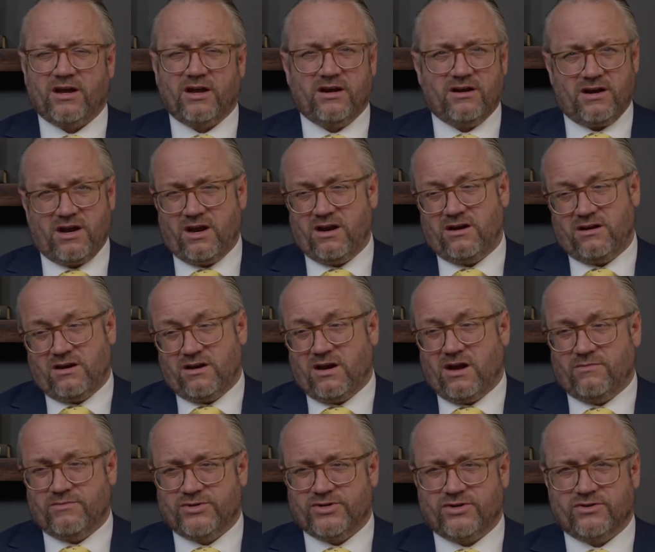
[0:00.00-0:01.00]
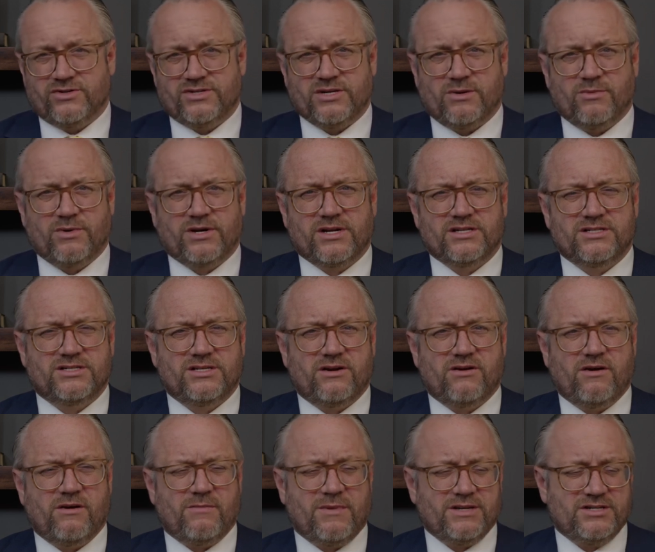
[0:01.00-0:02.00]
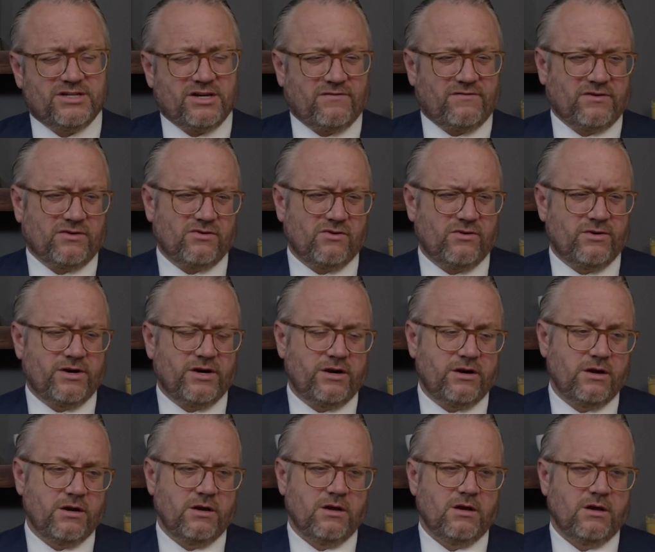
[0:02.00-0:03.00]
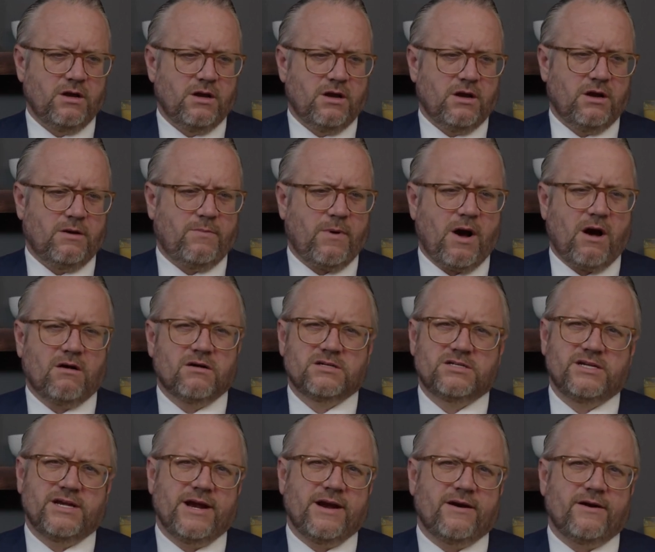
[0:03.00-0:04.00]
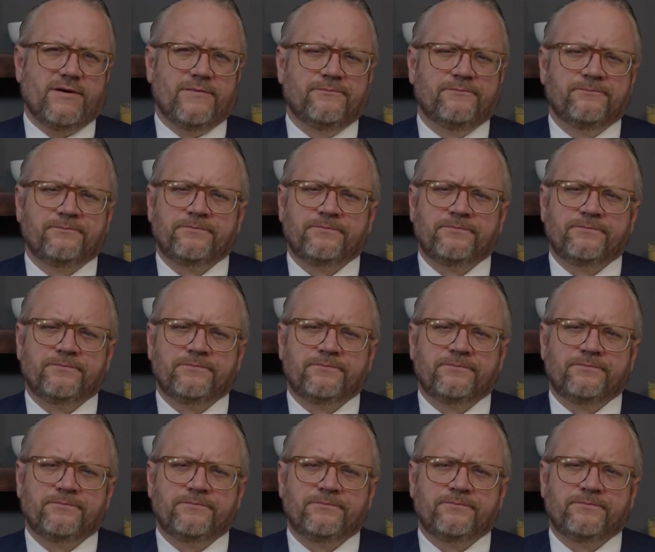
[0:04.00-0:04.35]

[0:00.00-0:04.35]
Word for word: and, and I'm sure some would consider it, myself included, a policy error.